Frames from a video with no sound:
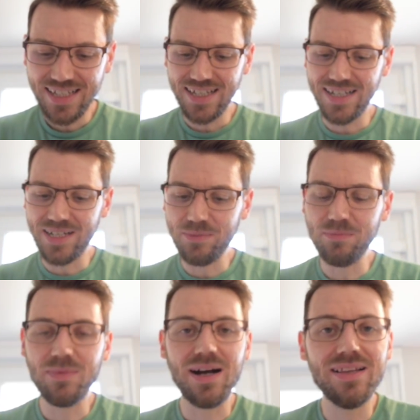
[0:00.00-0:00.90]

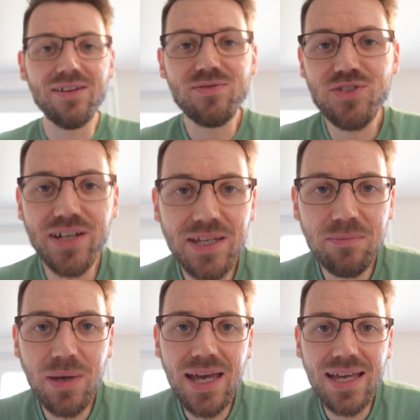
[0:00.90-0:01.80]
Um, I love
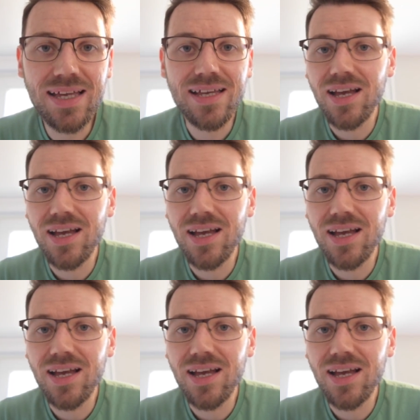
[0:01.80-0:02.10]
drinking beer.